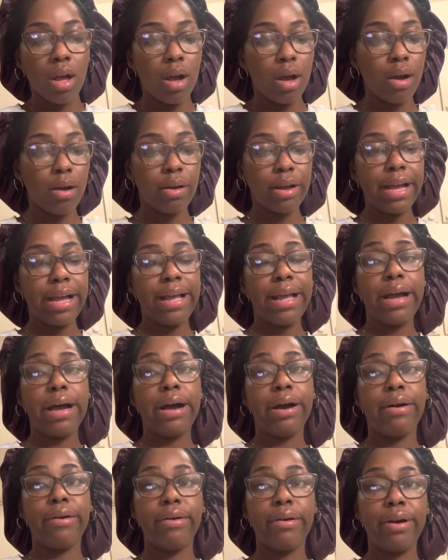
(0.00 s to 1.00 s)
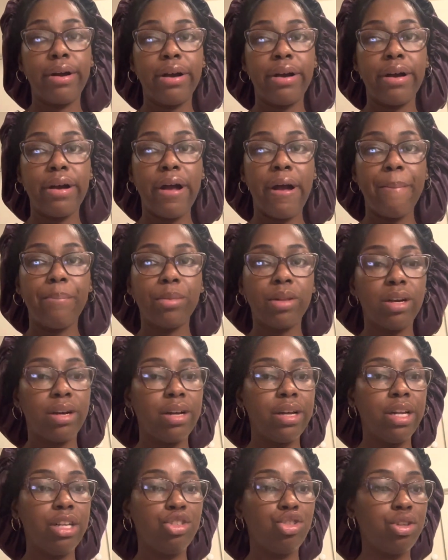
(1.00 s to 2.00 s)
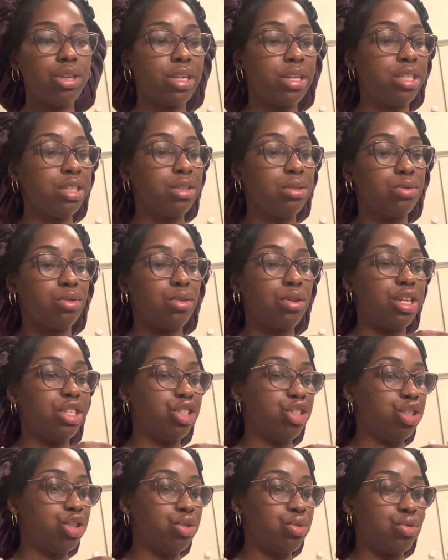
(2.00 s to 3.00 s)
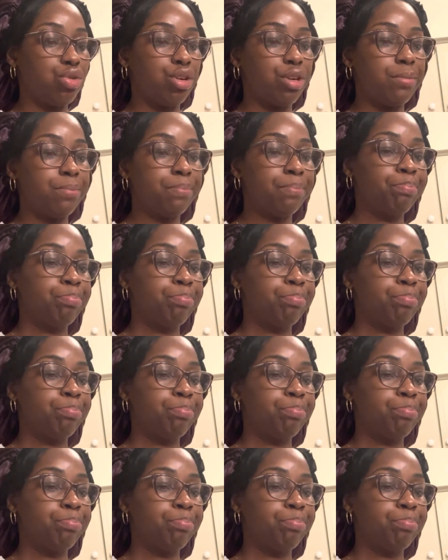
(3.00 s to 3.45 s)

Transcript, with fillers: Okay, y'all. I'm done drinking this Ensure.